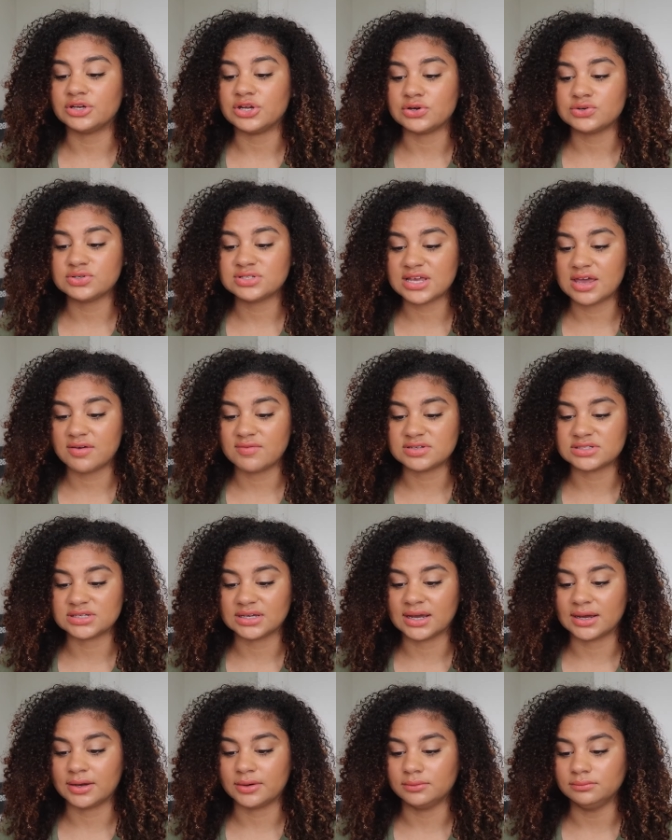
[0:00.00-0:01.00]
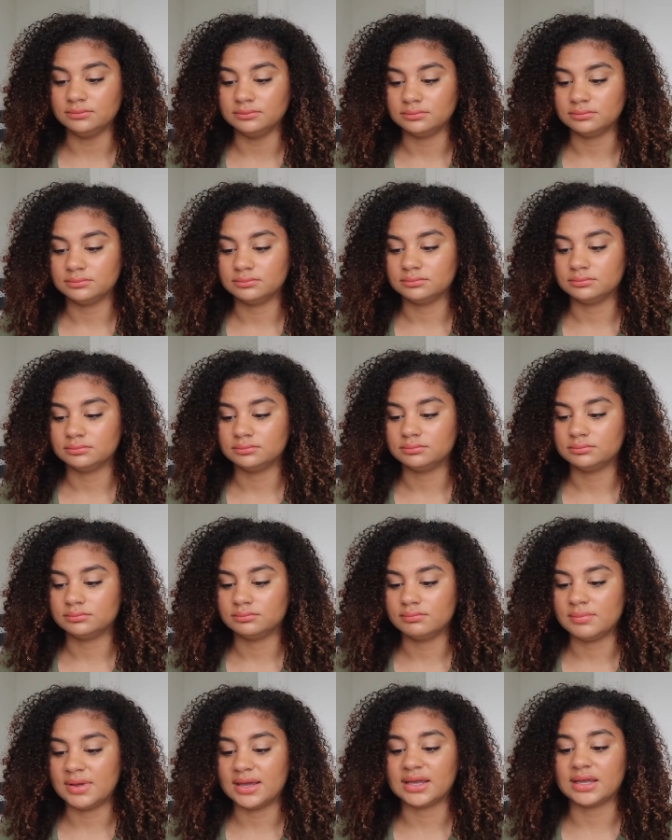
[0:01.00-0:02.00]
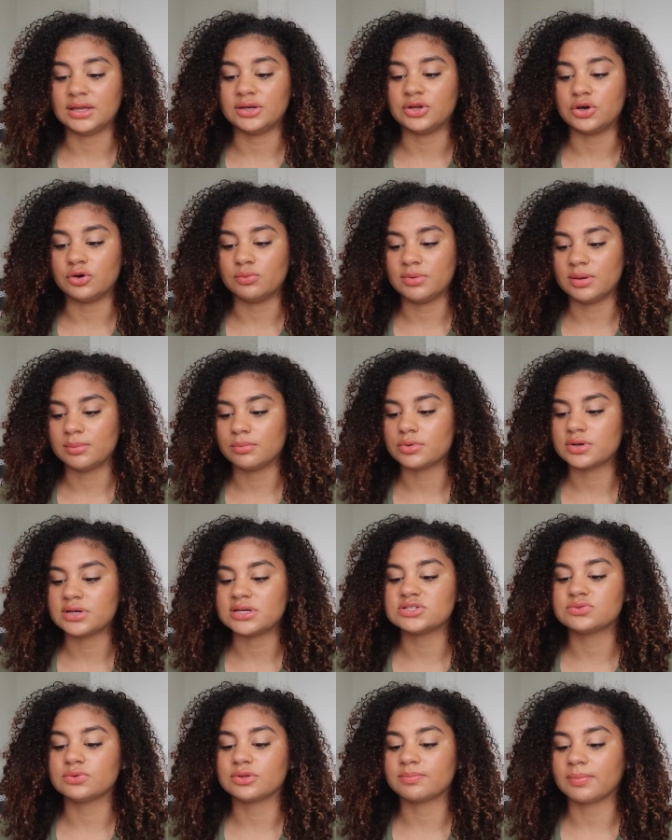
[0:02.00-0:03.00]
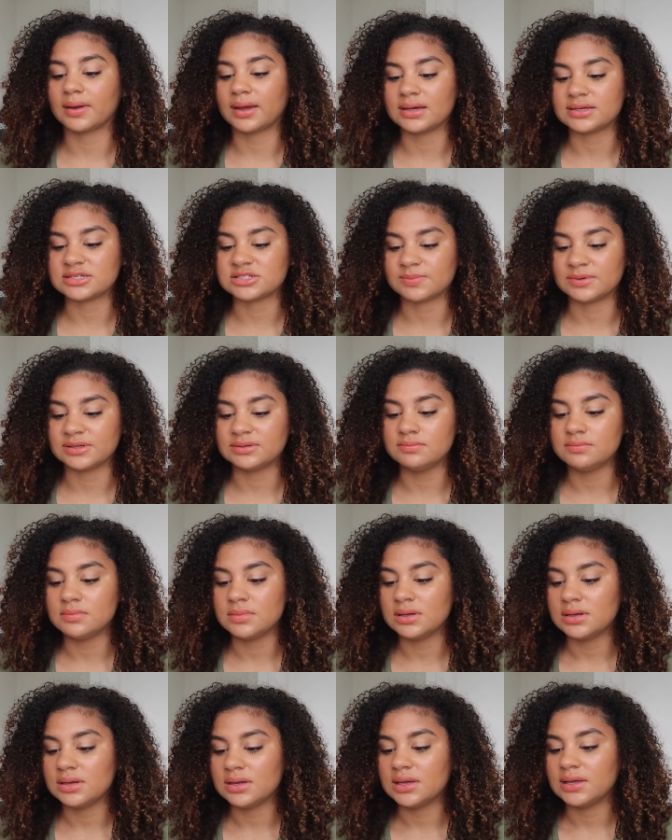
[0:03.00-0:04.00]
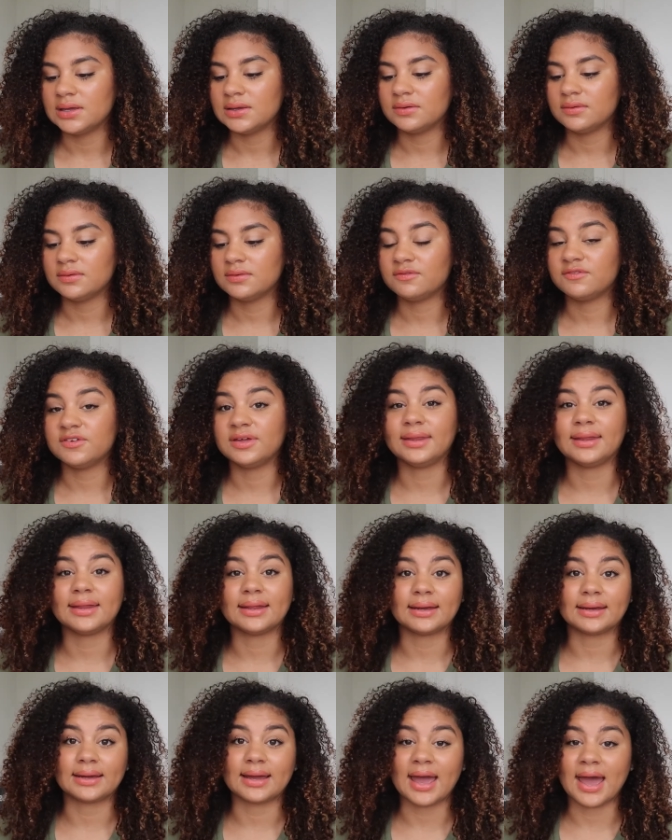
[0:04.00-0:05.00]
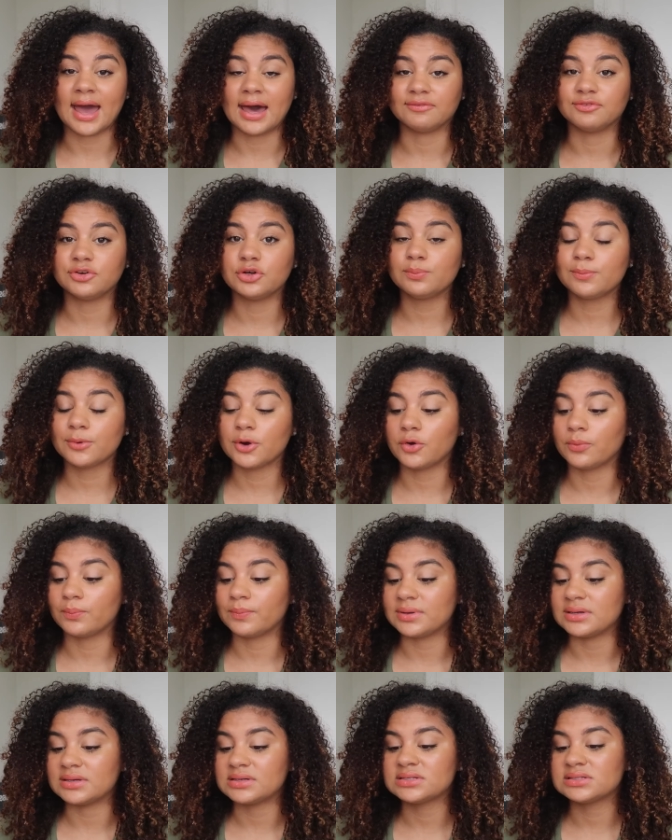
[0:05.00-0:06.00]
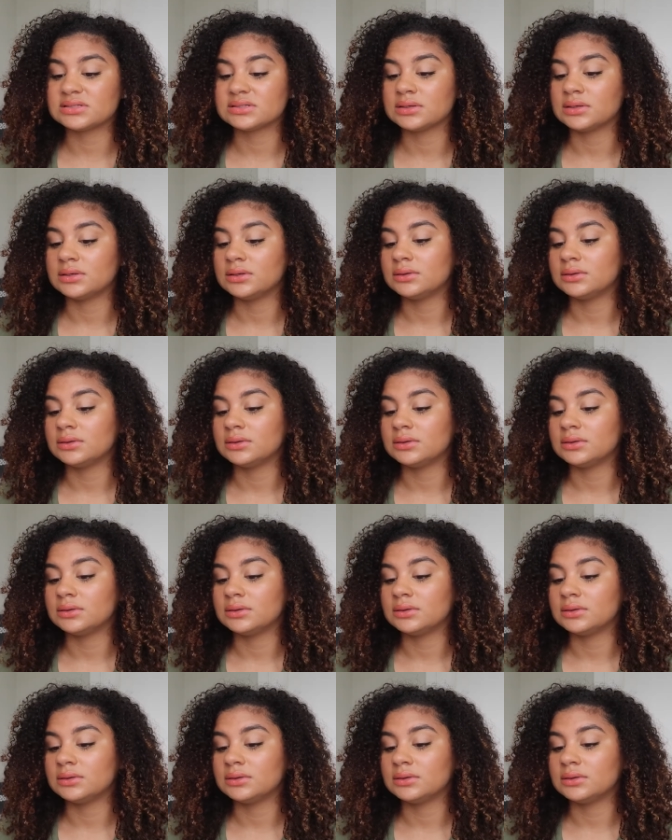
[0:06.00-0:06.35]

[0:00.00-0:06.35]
no savings account making no memories with my husband feeling like I have no purpose,